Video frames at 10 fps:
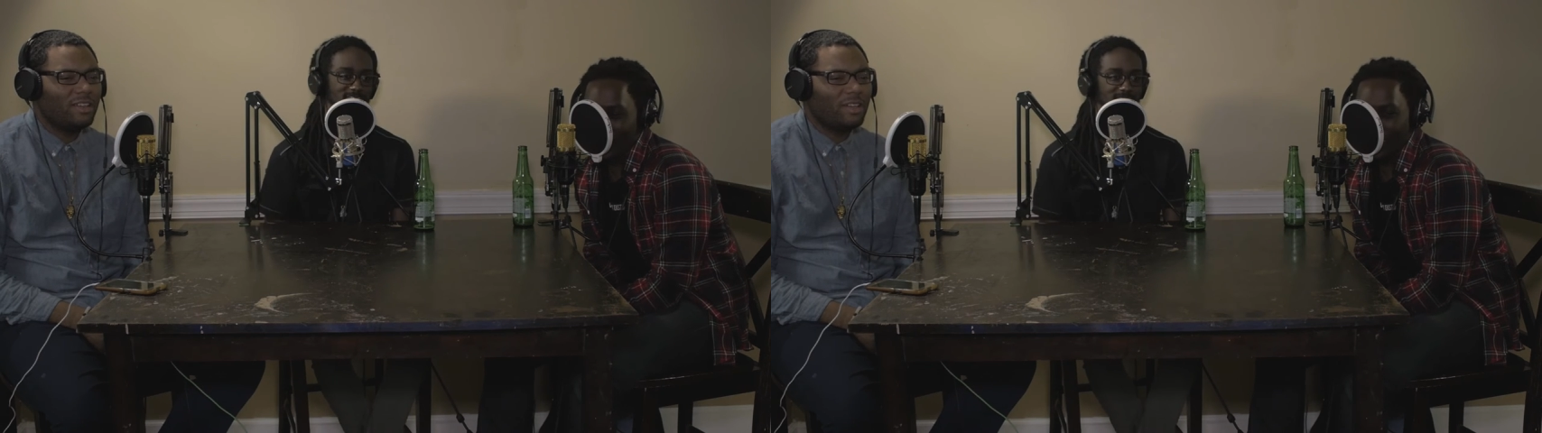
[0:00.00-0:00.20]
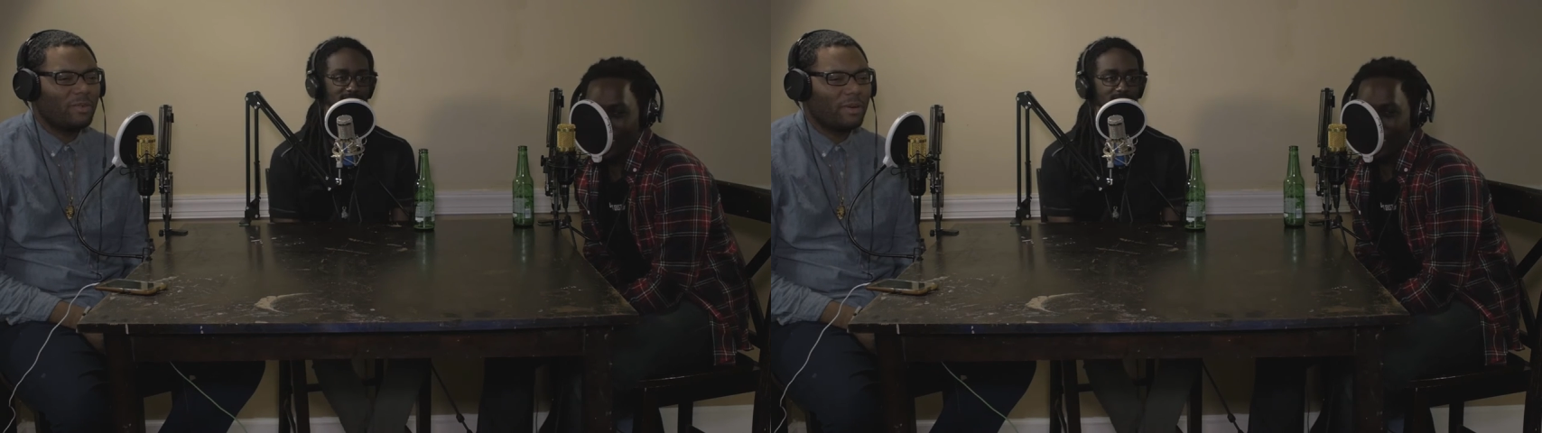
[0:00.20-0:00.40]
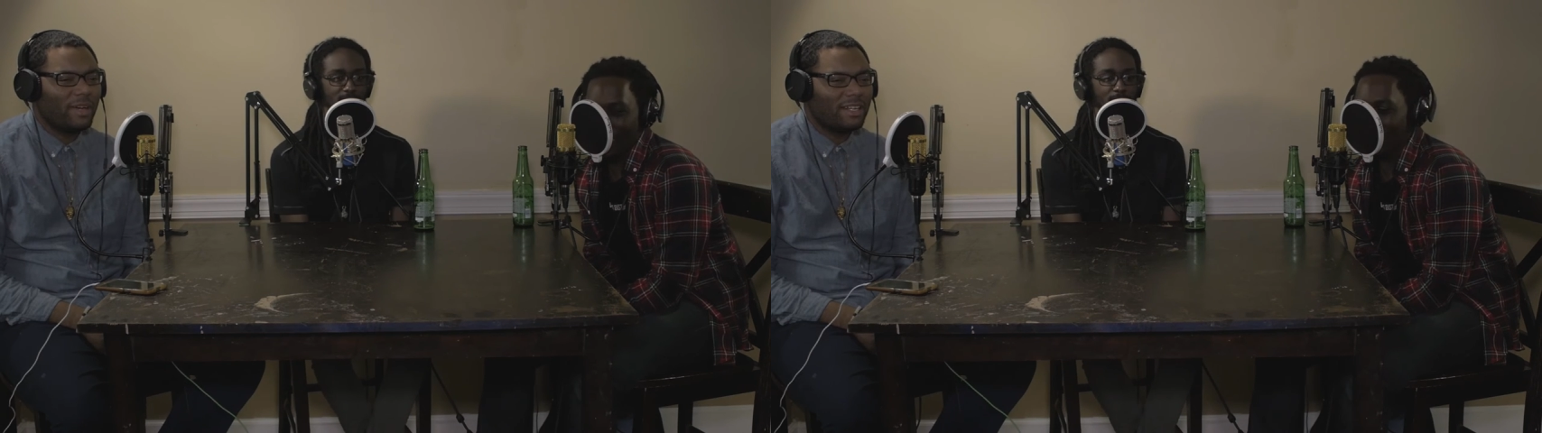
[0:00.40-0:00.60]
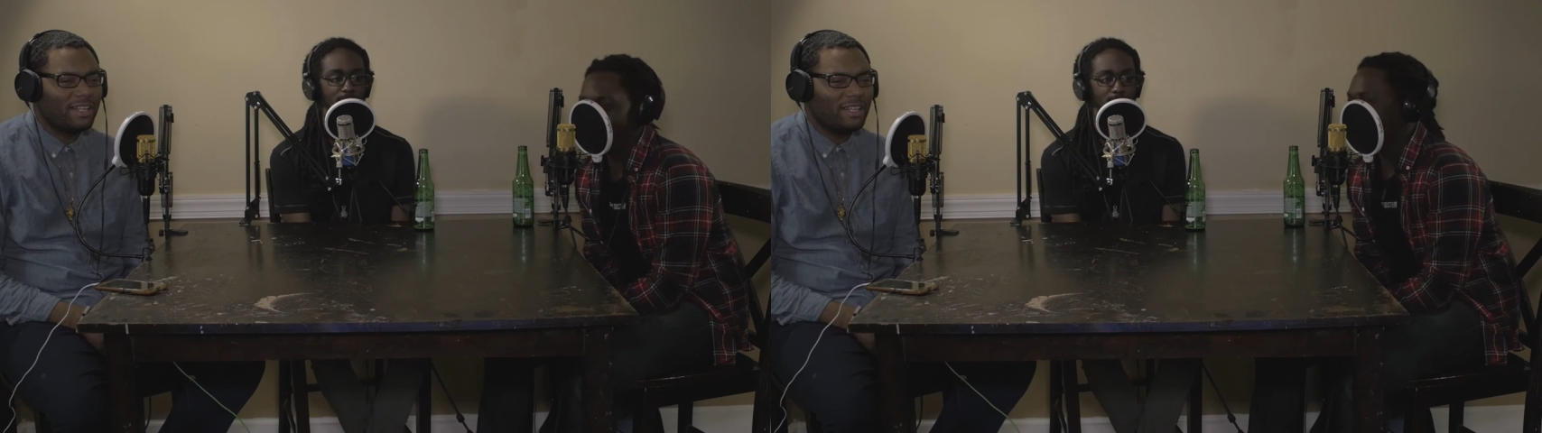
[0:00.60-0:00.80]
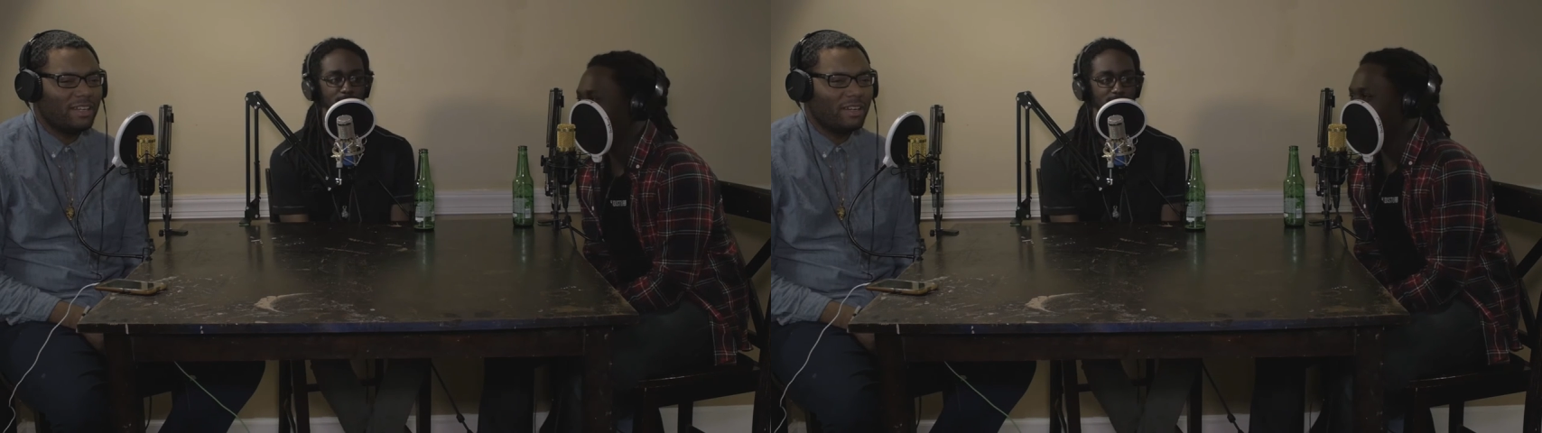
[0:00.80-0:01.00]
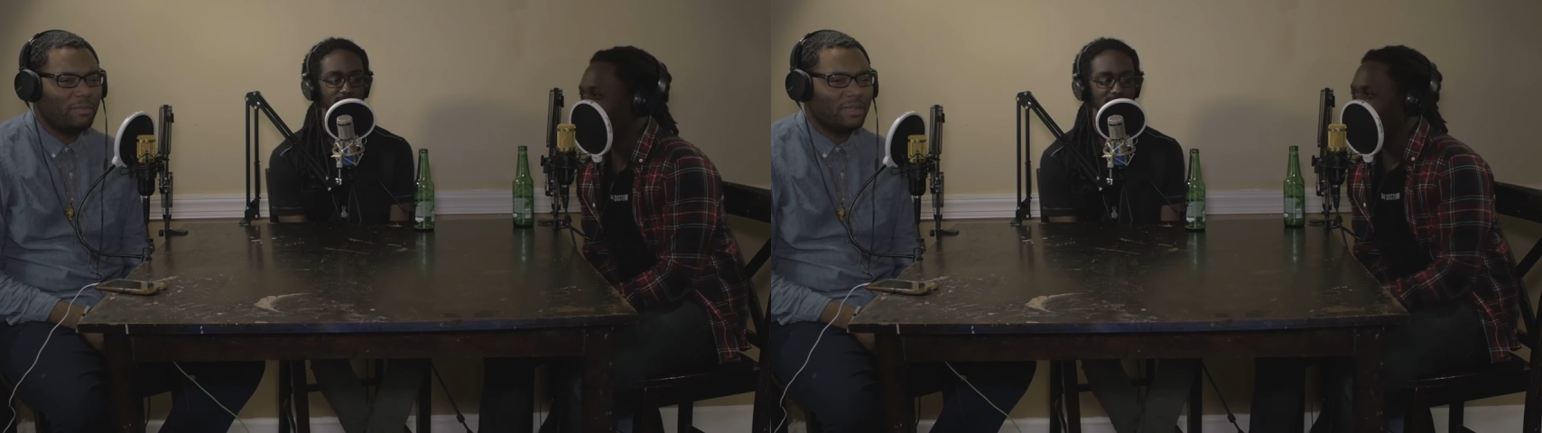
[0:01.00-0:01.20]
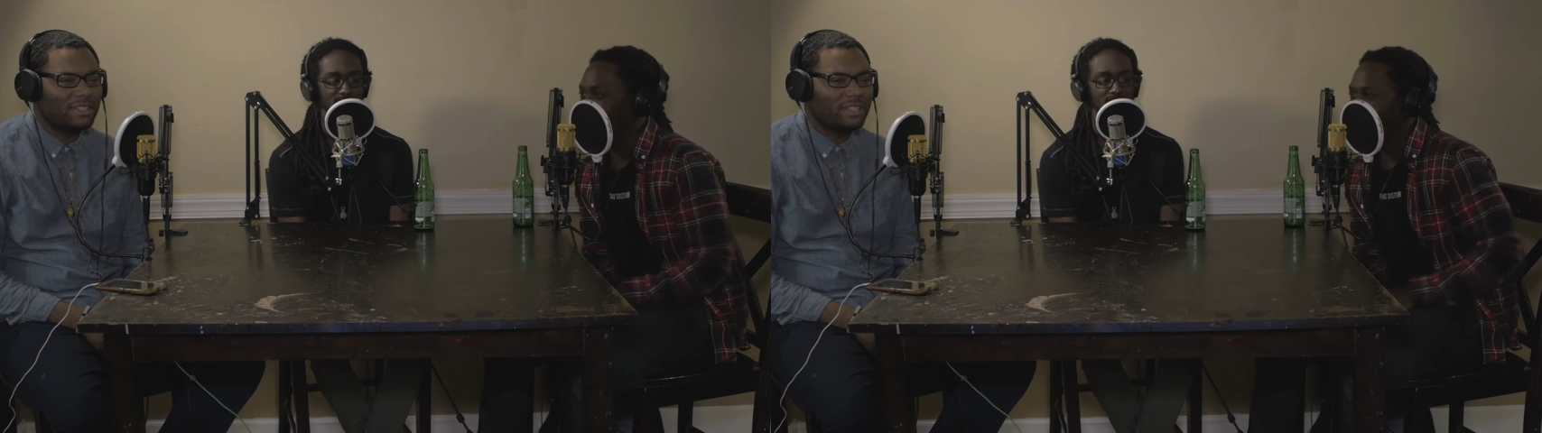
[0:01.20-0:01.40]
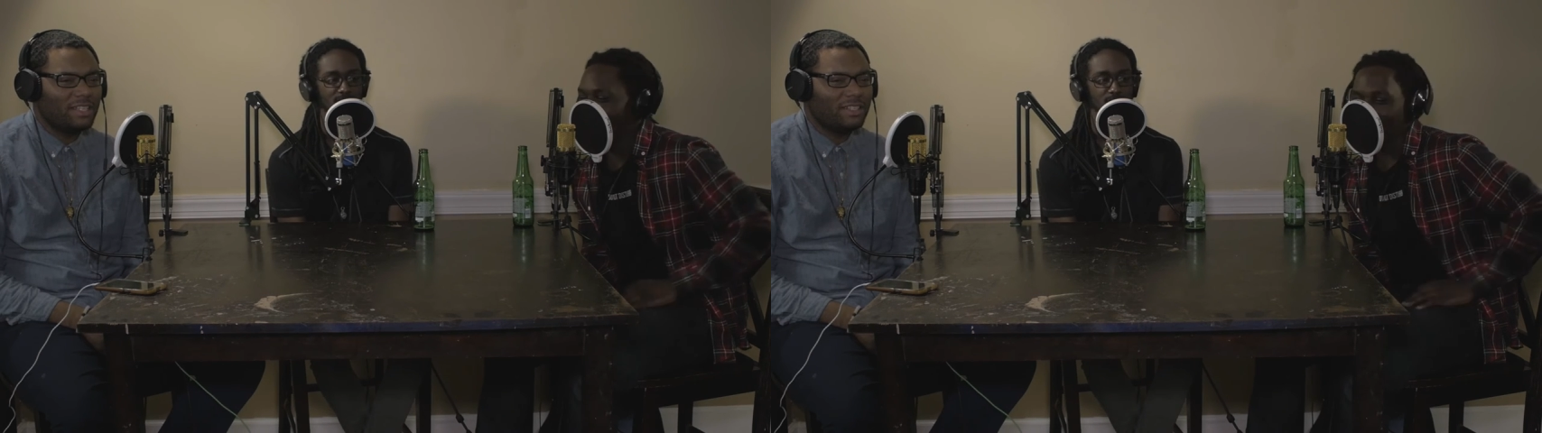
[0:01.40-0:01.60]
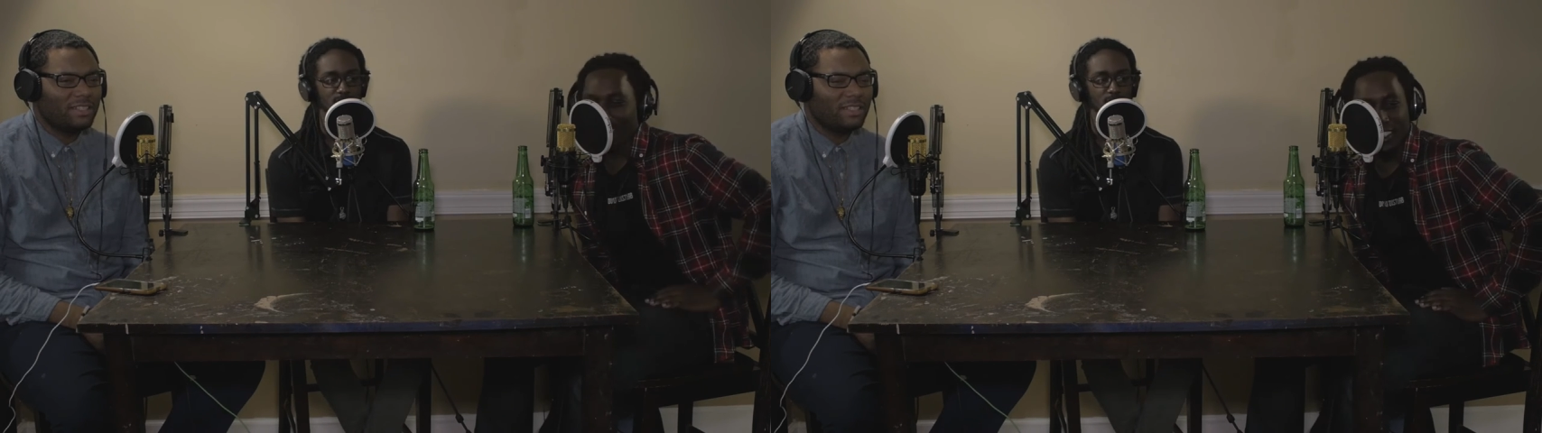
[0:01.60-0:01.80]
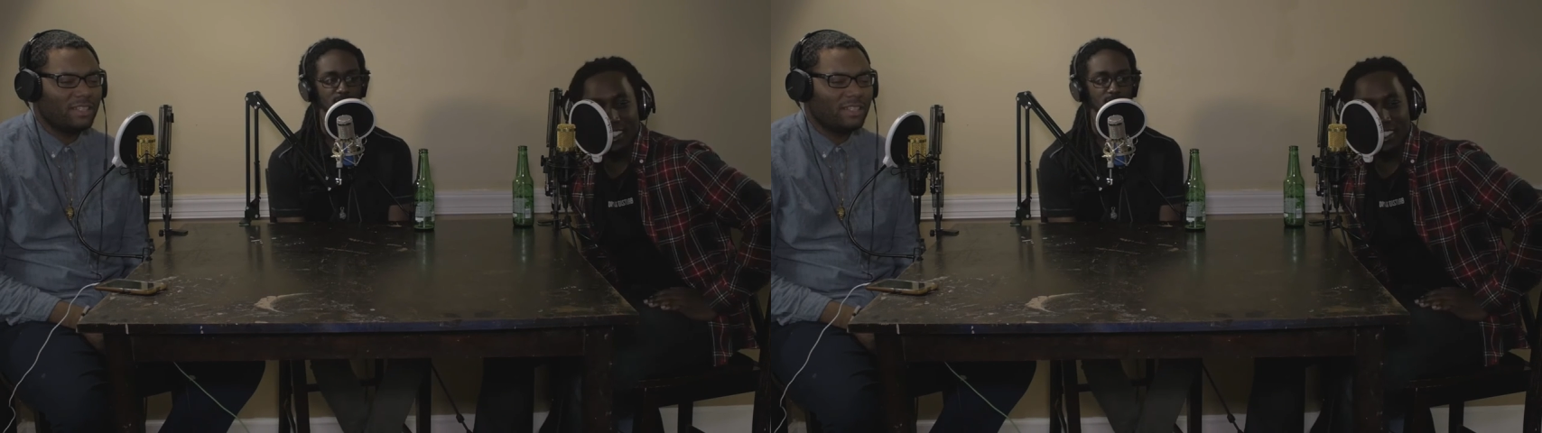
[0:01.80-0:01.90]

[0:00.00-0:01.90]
Speaker 1: that's hold up. We're about to hear. That's the dog you